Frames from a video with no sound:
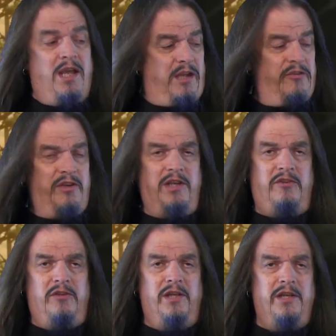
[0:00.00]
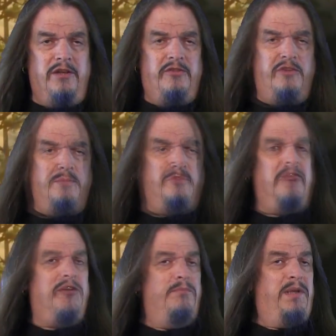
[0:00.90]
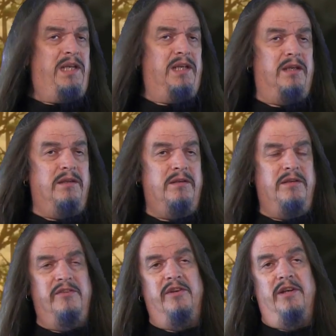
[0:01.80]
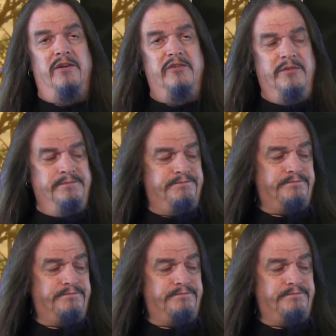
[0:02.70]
as if each lineage has its own competing designers.